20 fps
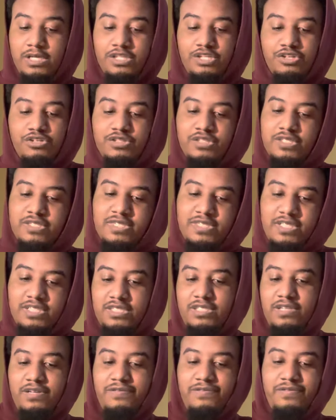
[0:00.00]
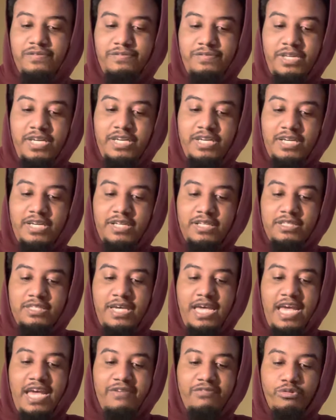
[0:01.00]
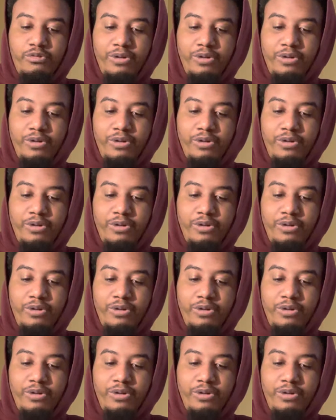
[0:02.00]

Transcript: There's a sense of needing to have